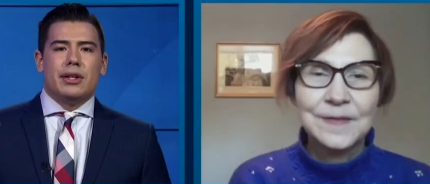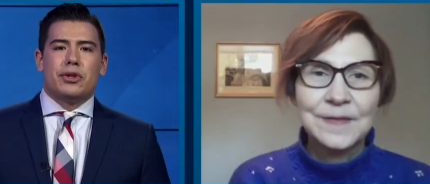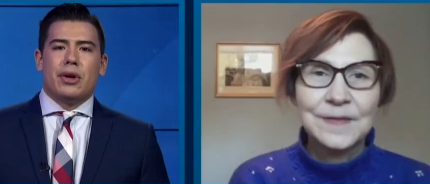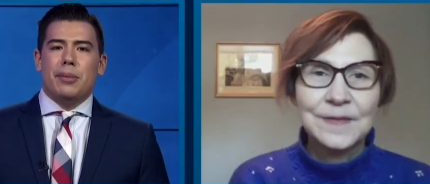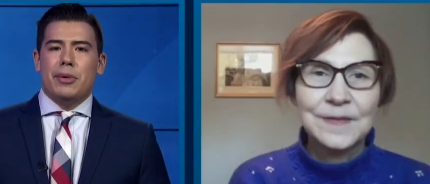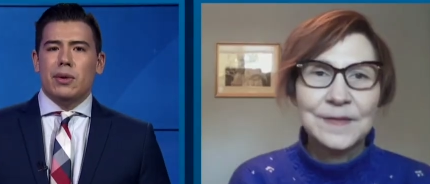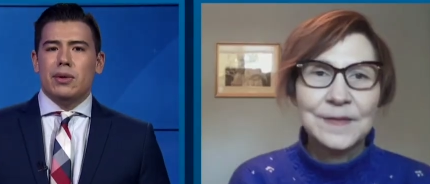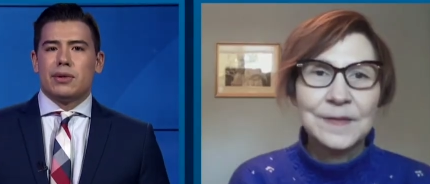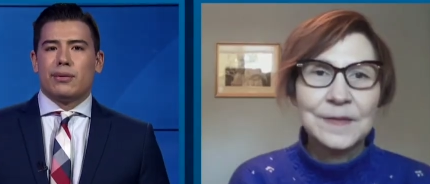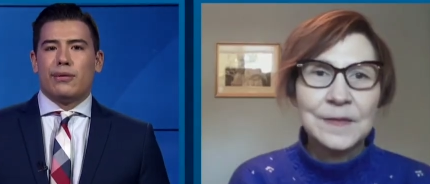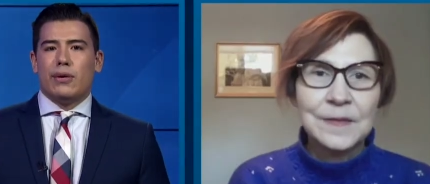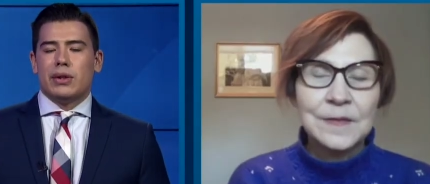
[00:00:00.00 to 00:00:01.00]
Speaker 1: tribunal's
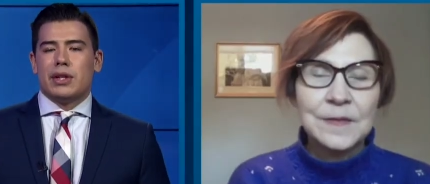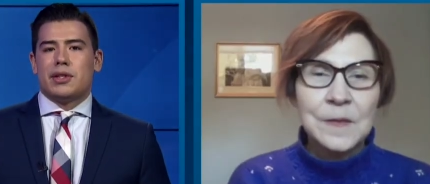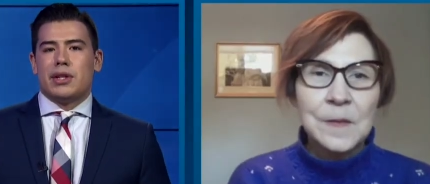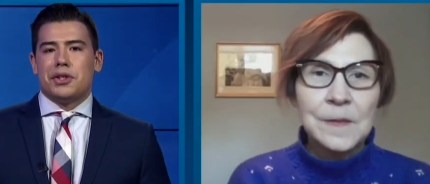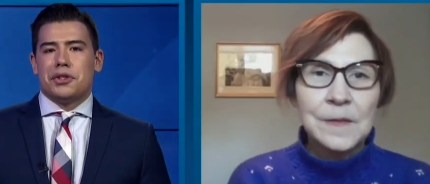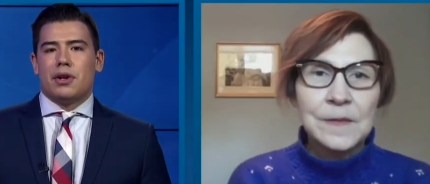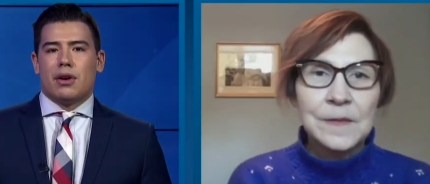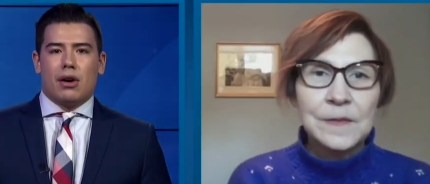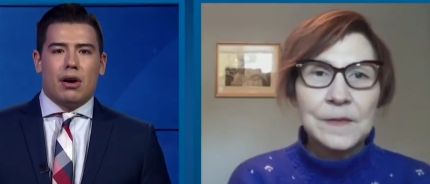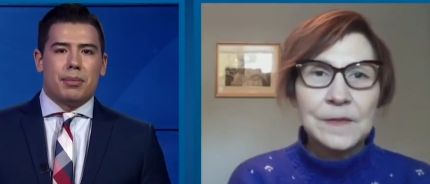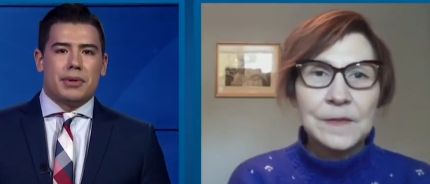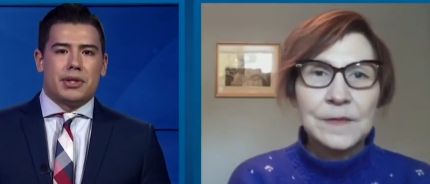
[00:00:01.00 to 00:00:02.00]
full decision on
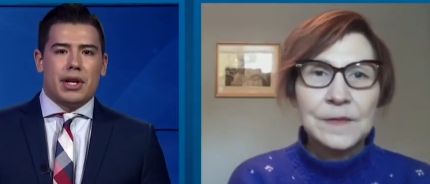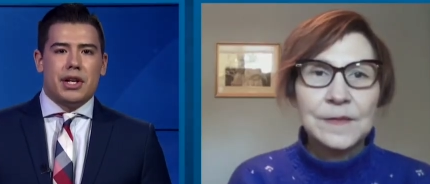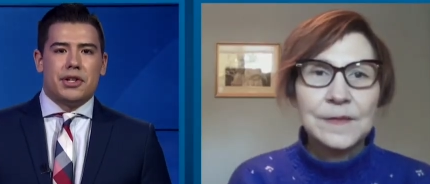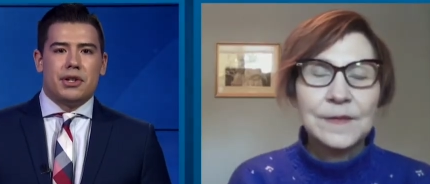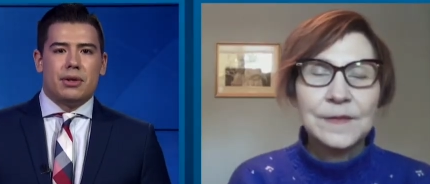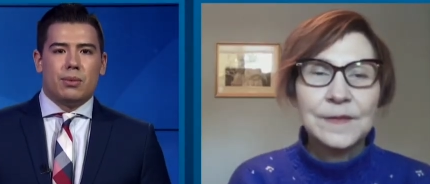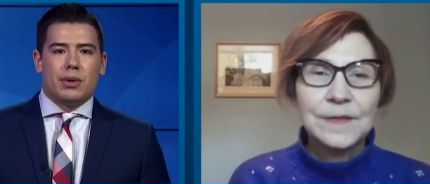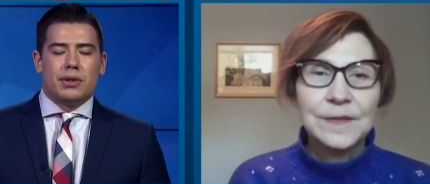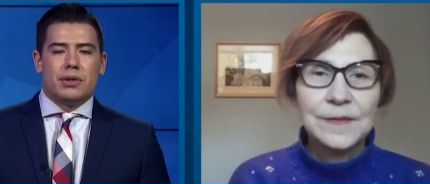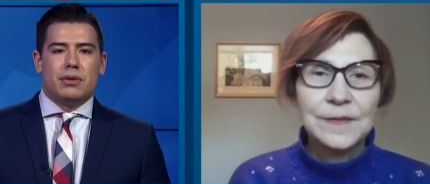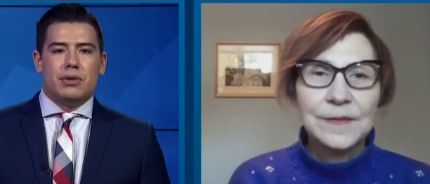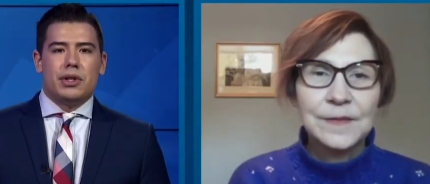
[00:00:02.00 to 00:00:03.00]
compensation
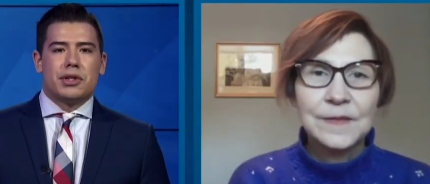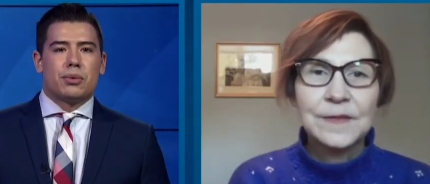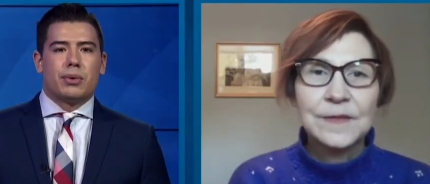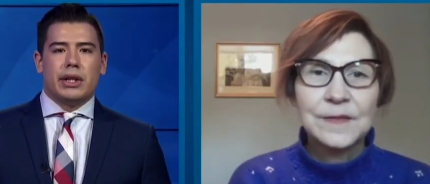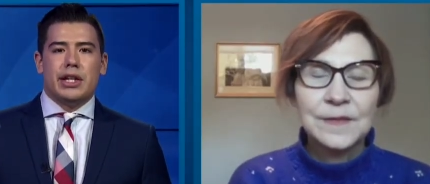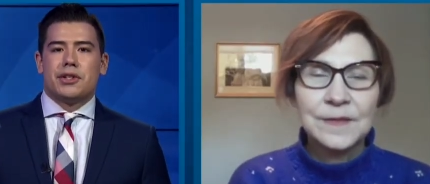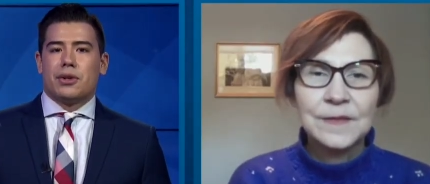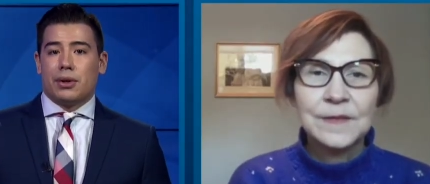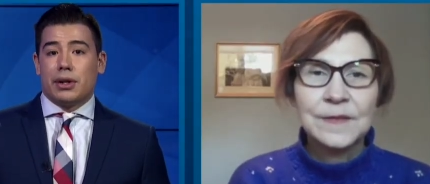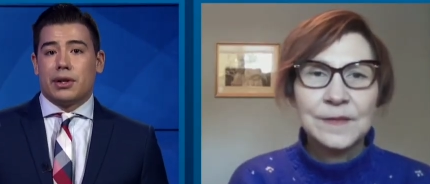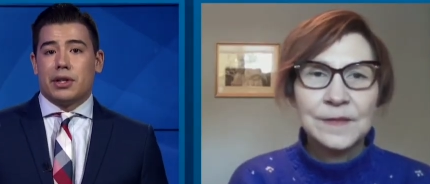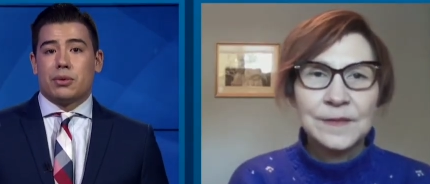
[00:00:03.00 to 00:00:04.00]
was just released
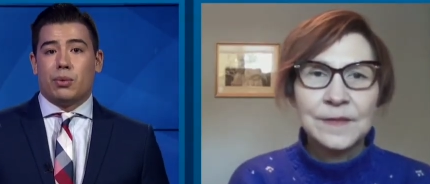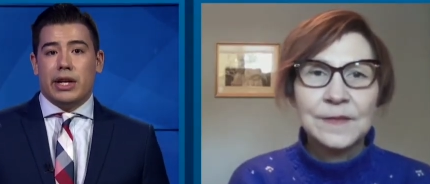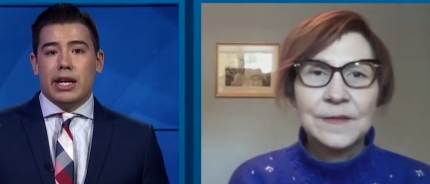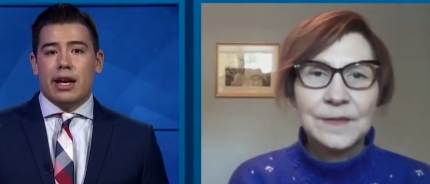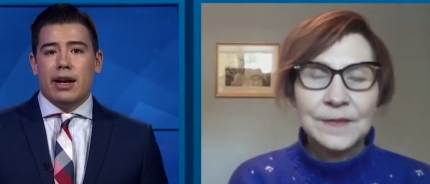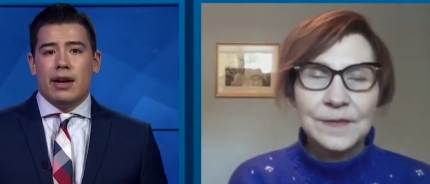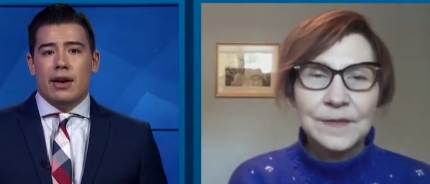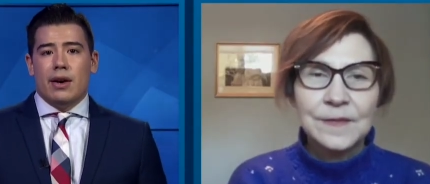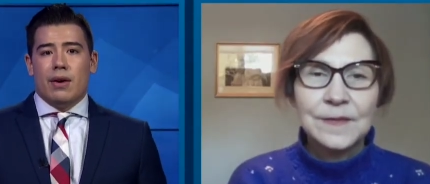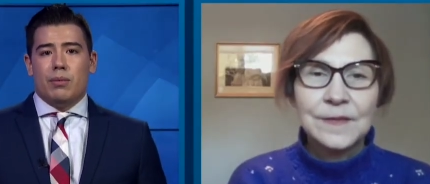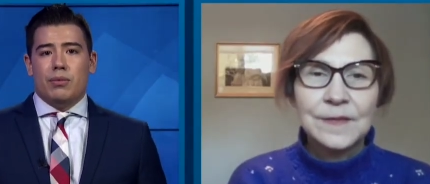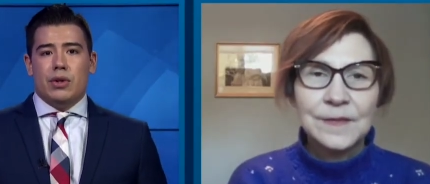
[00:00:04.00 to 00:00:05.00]
earlier this week.
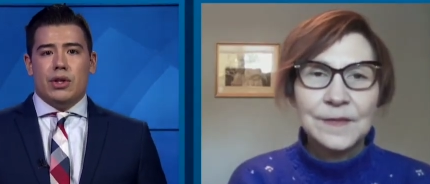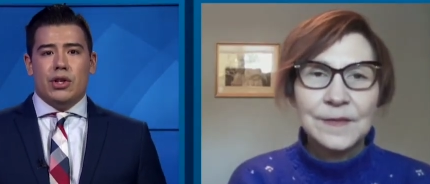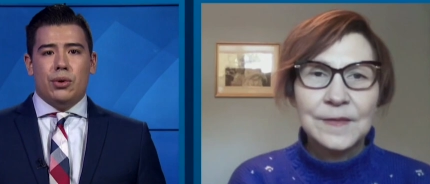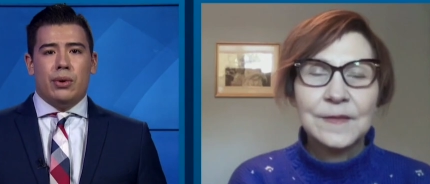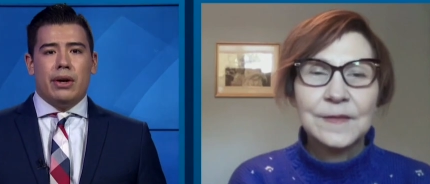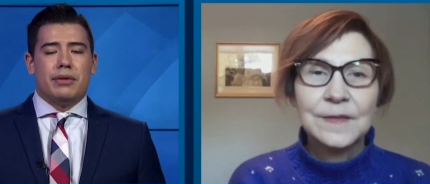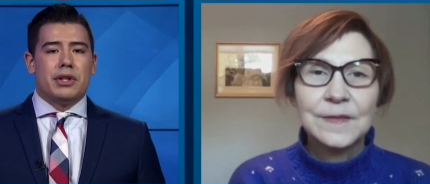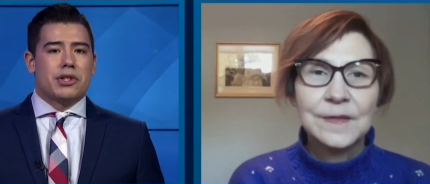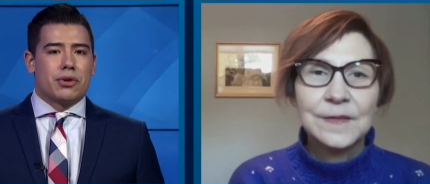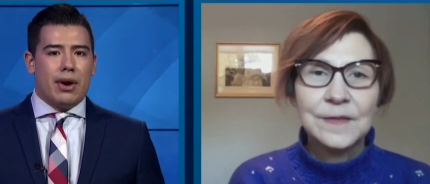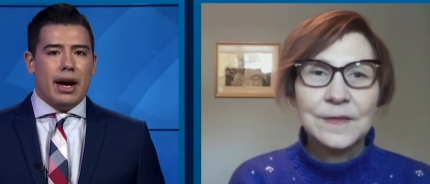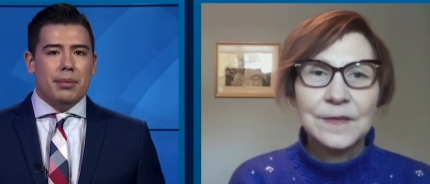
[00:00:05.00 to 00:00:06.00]
You have
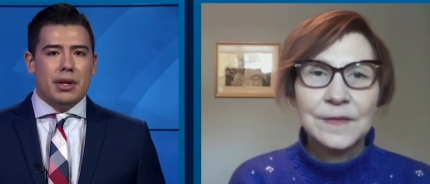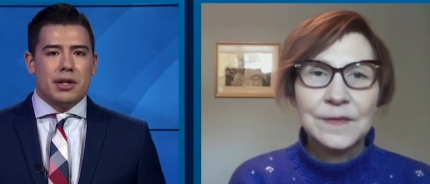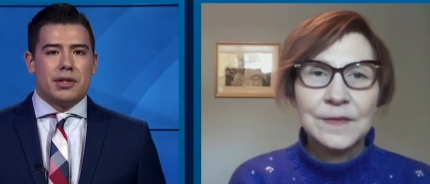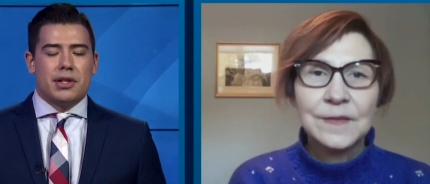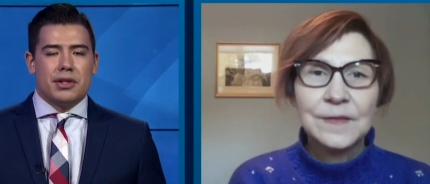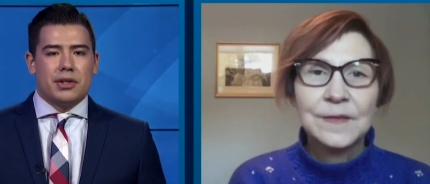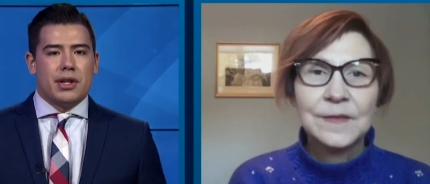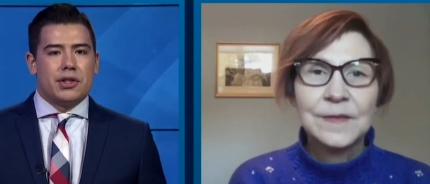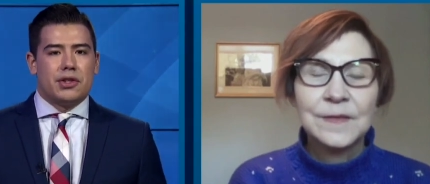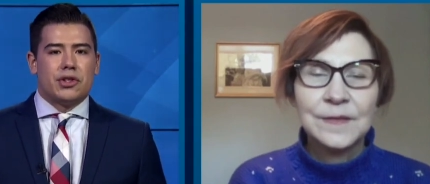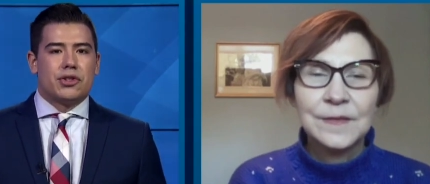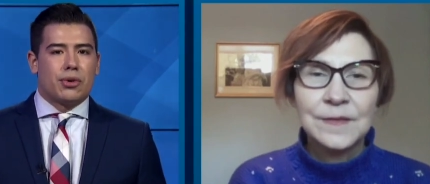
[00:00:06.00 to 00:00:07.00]
described the decision
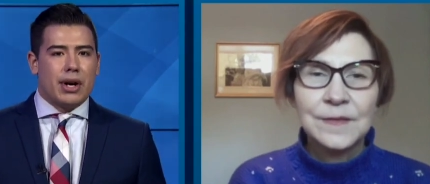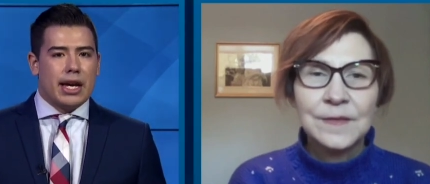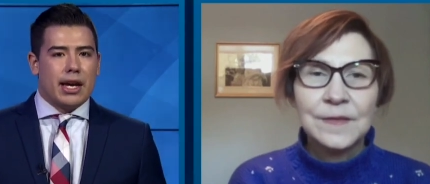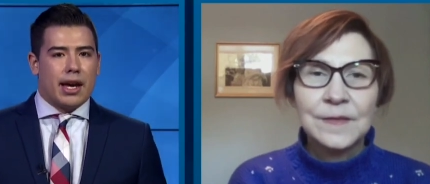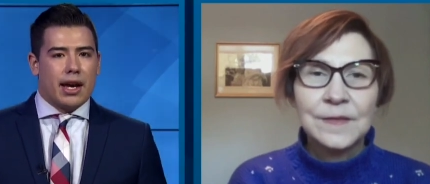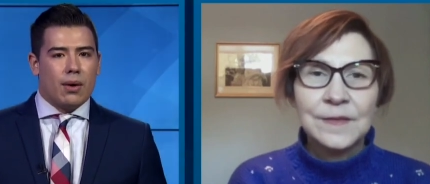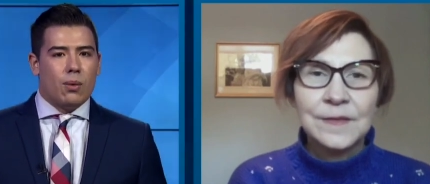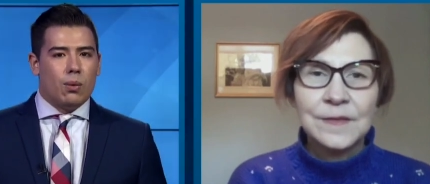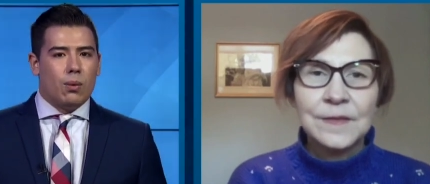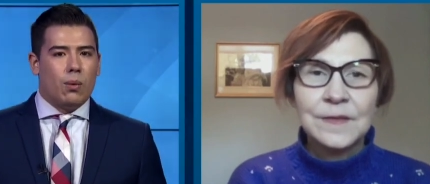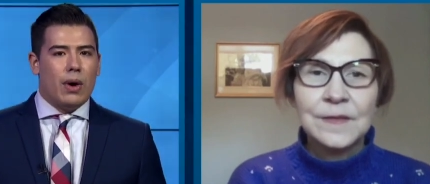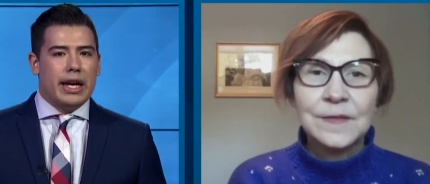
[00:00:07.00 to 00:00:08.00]
as
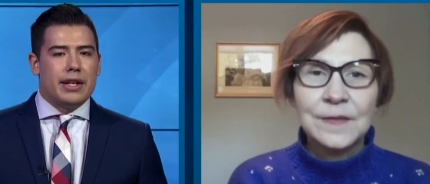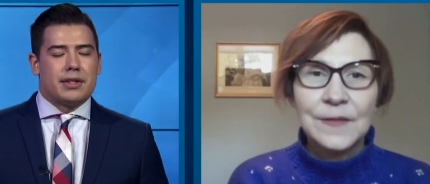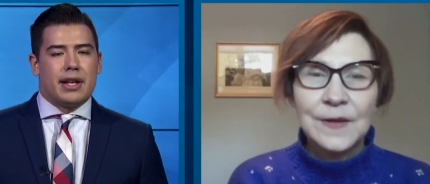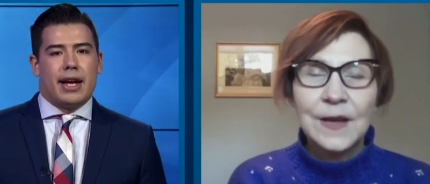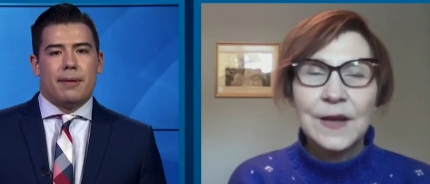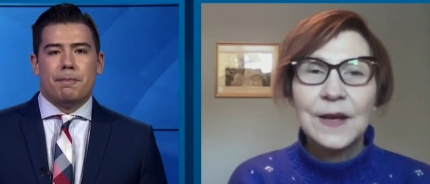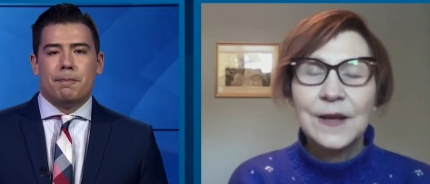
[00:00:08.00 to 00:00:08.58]
striking. Why is that?